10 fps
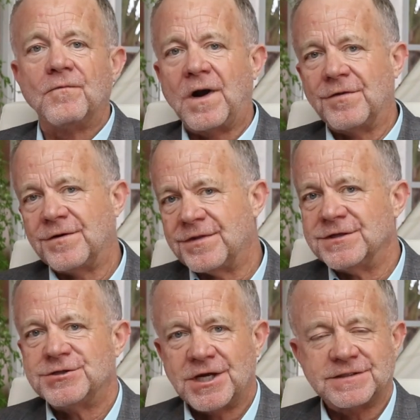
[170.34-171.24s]
rather
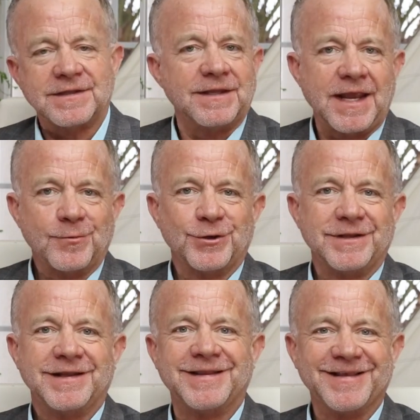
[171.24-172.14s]
than just the
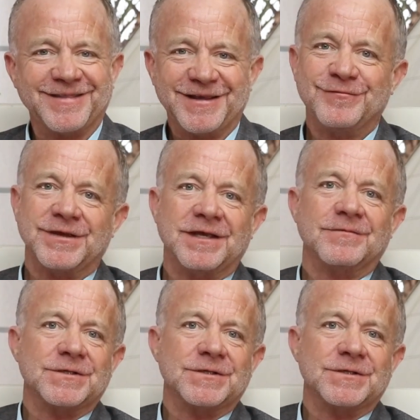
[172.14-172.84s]
neighborhood that they live in,